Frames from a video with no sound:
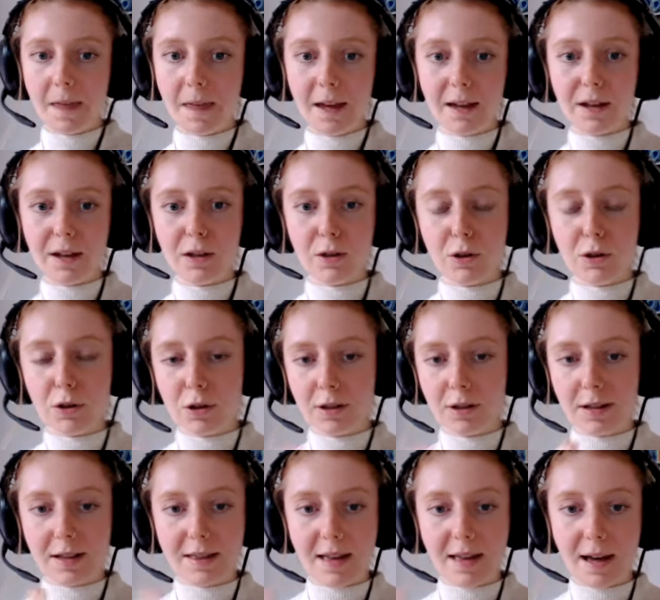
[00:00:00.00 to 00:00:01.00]
I can
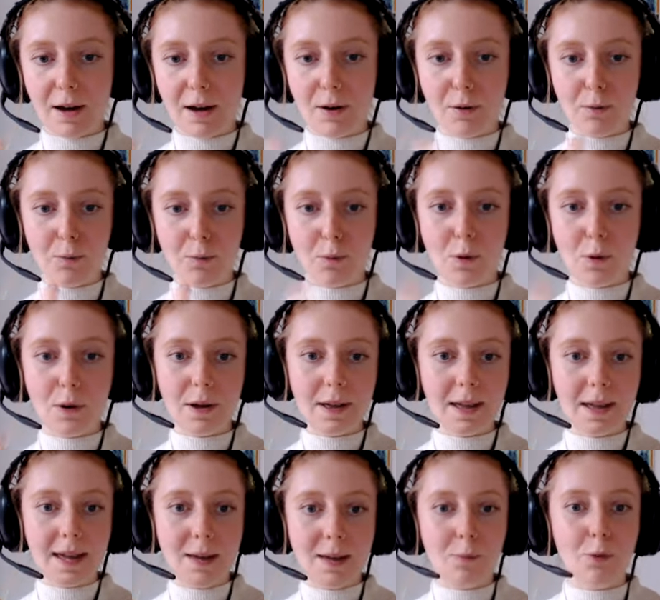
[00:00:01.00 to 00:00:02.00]
usually tell what
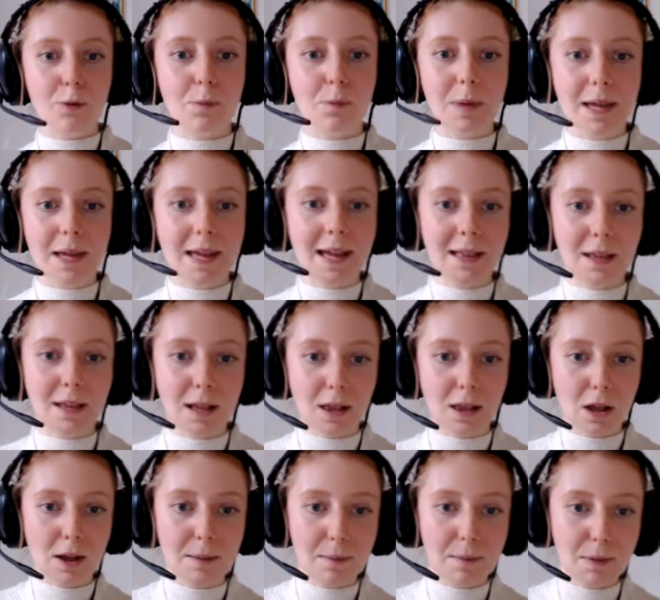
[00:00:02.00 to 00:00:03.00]
it would be in
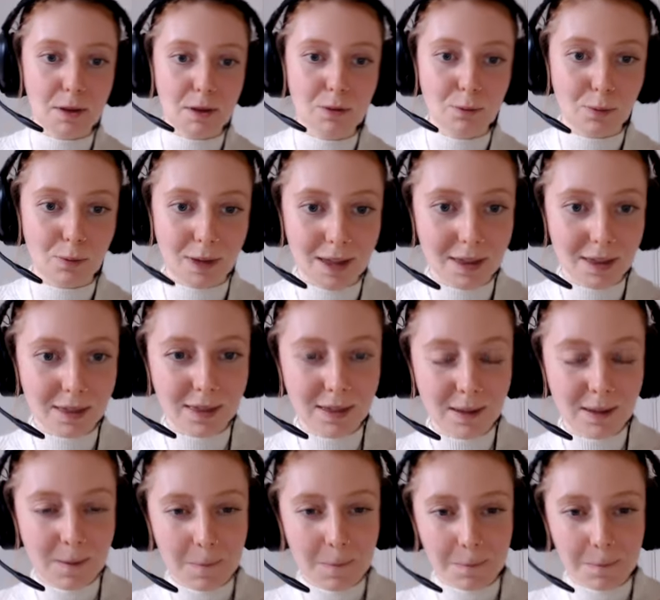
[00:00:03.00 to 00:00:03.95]
alignment with.